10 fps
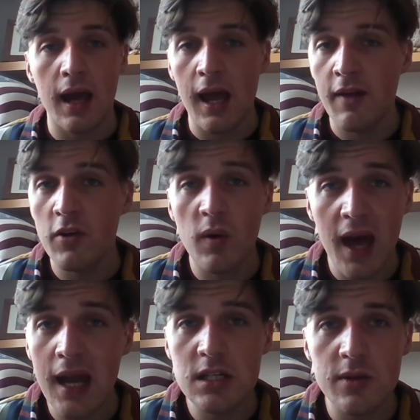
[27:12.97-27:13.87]
If you
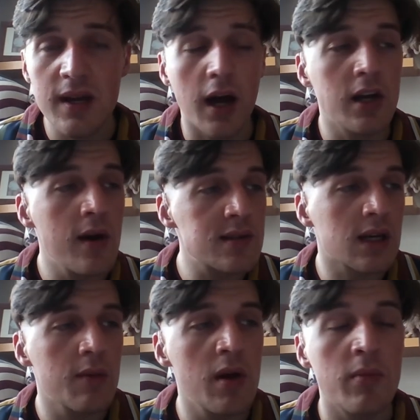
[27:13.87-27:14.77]
can do it, I know it's a
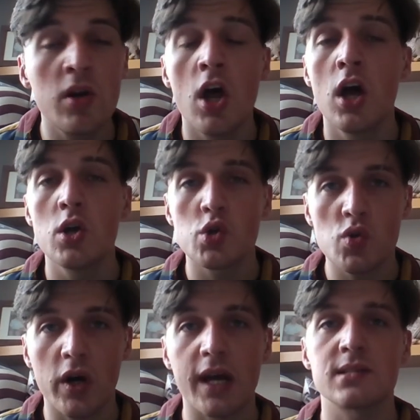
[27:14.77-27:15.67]
commitment,
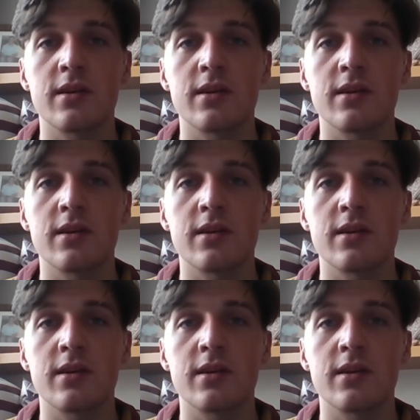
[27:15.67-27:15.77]
try it.